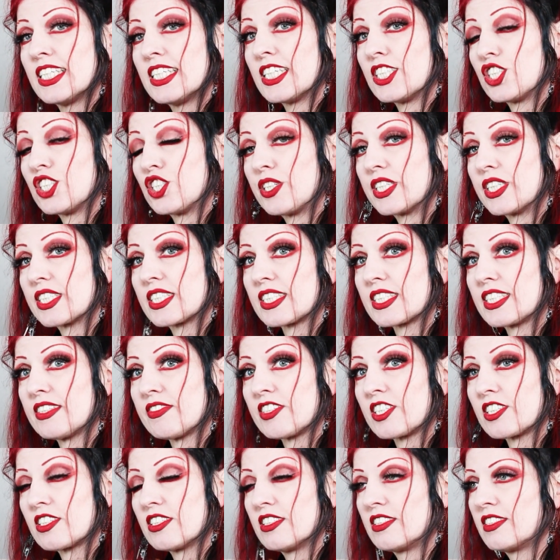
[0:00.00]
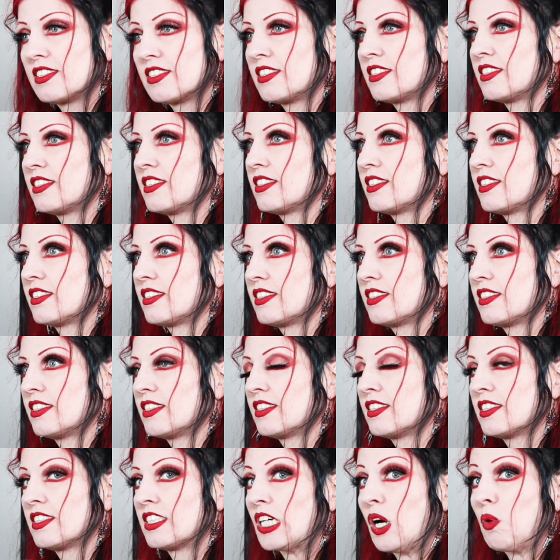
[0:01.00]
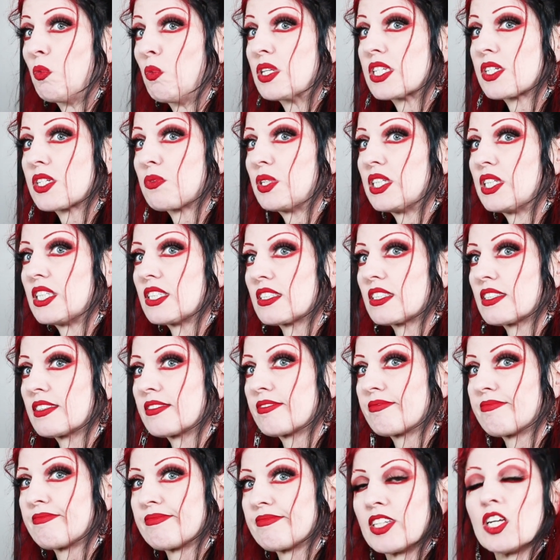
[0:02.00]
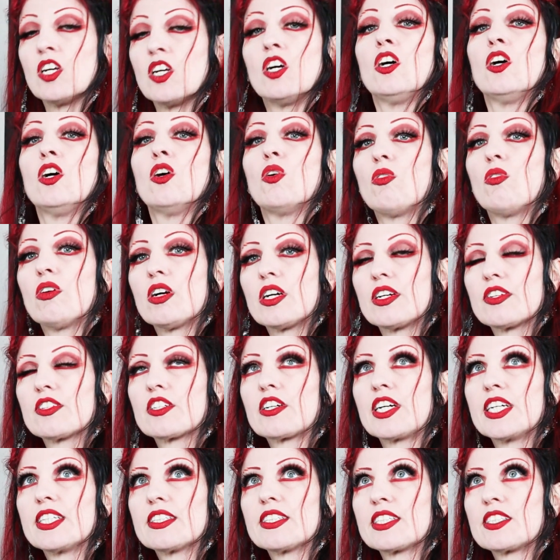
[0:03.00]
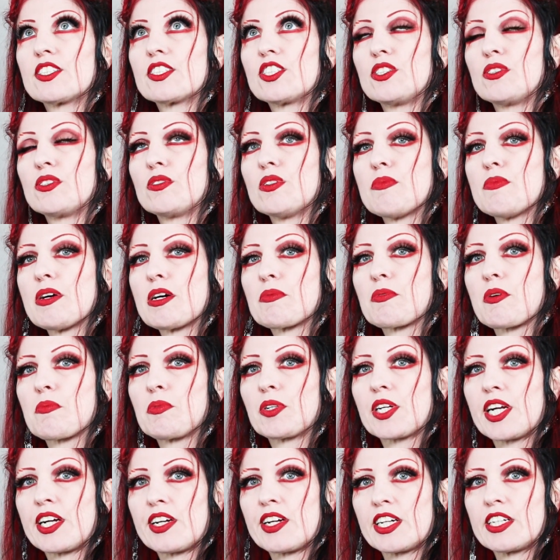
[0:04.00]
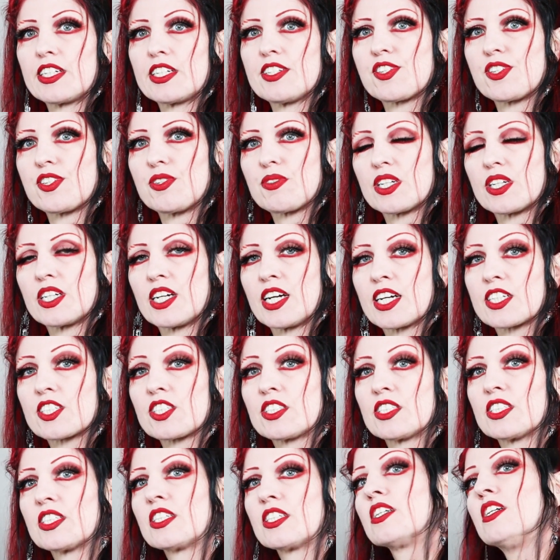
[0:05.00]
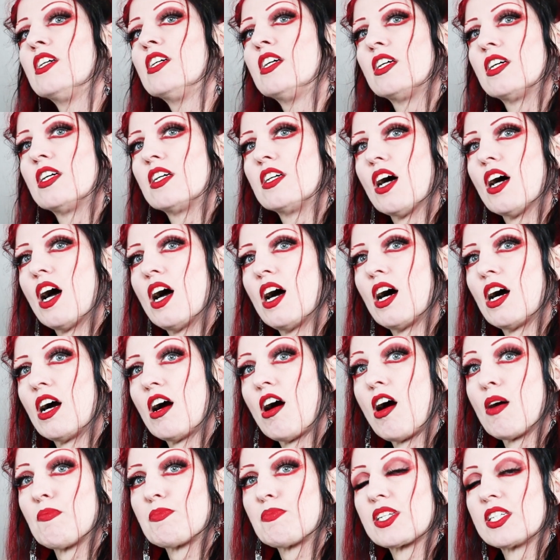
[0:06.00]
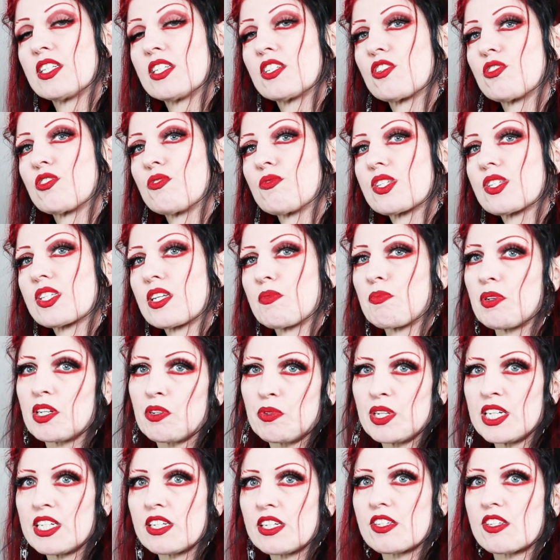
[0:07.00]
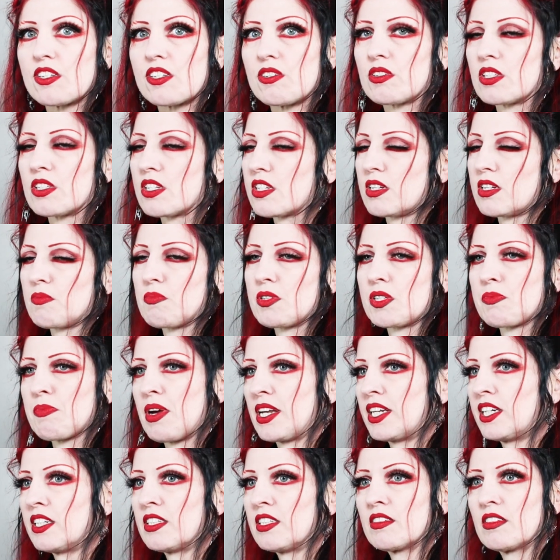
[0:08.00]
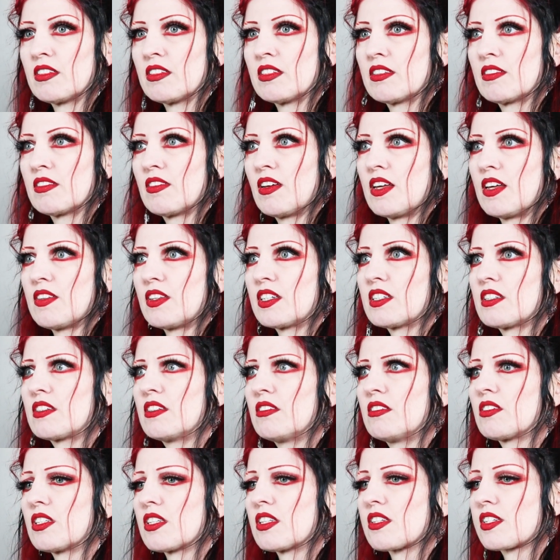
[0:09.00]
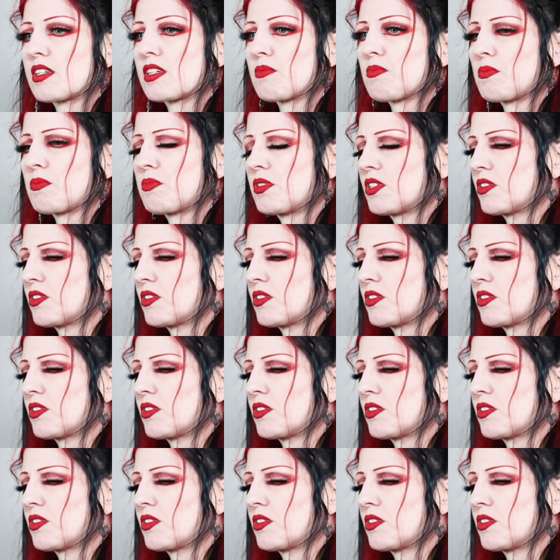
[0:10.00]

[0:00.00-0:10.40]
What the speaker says: that you get delivered once a week. Or the great thing too about Purple Carrot is you can actually opt into skipping weeks. You can skip as many. I think you can skip up